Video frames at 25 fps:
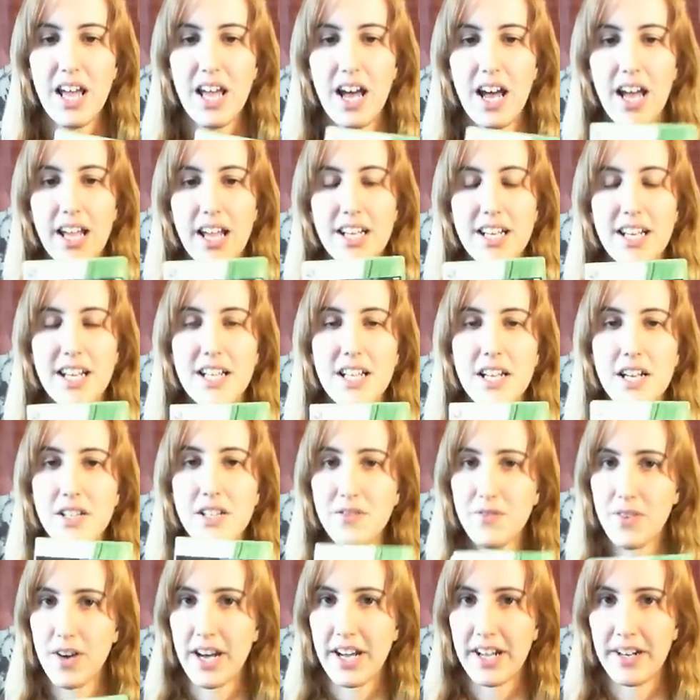it, it is
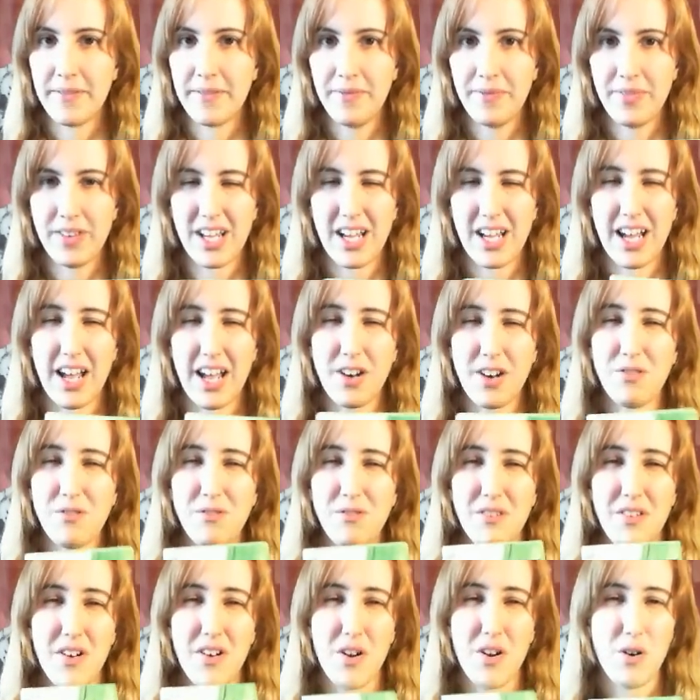fun I don't
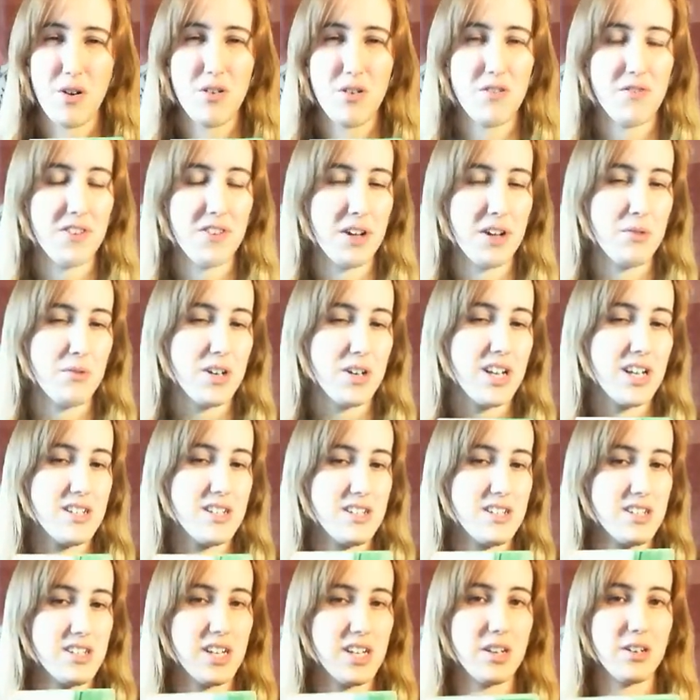know if I would
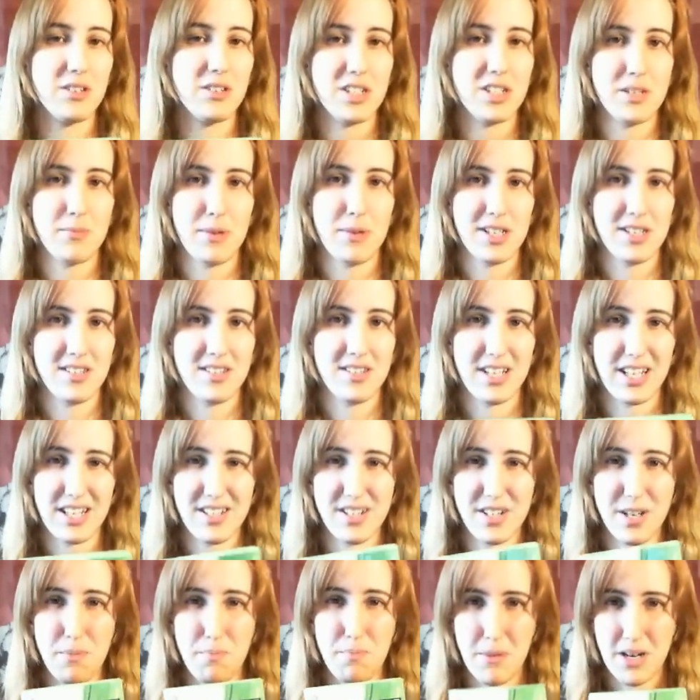necessarily spend
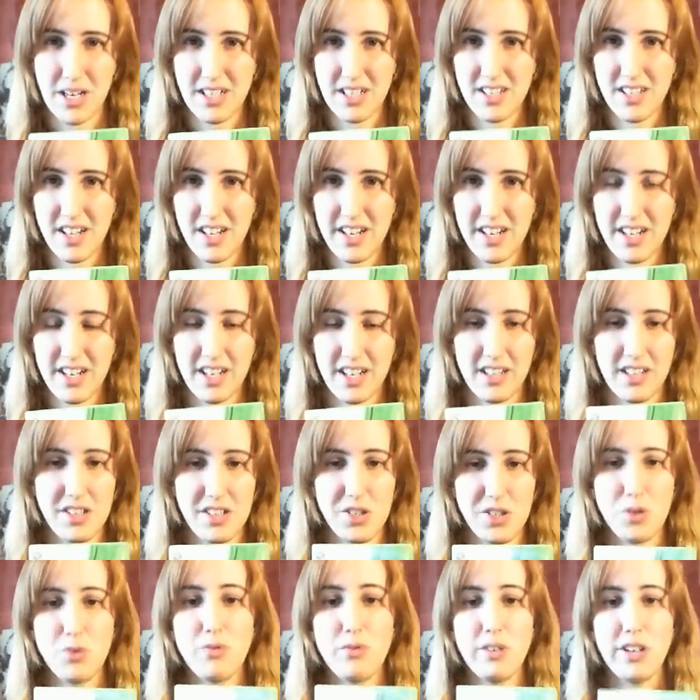60 bucks on it
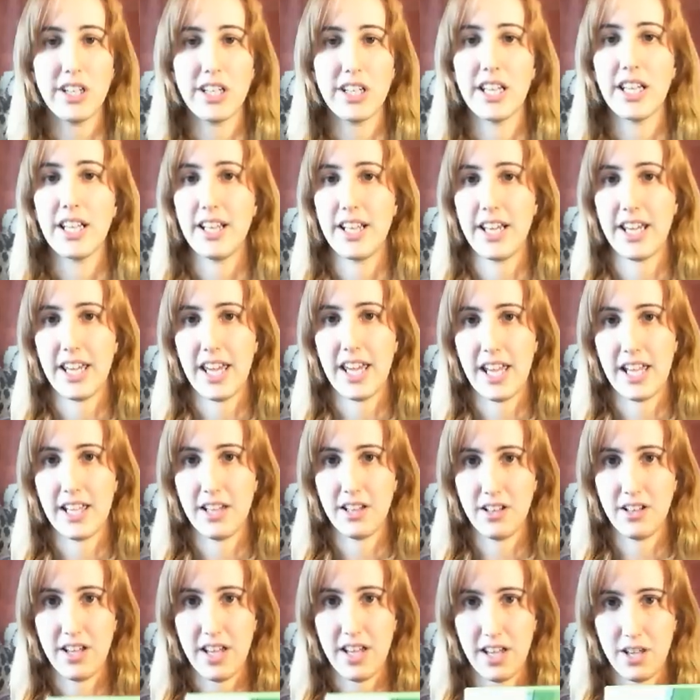unless you really like Halo,
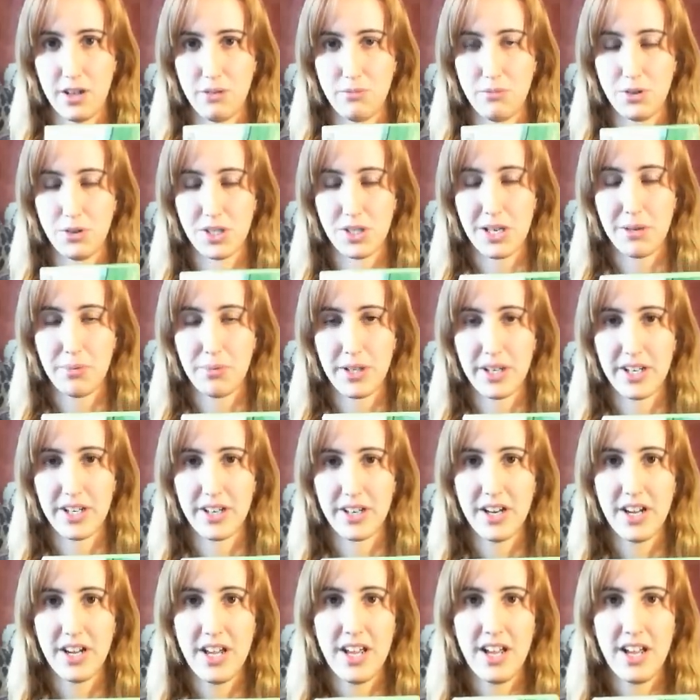Halo multiplayer.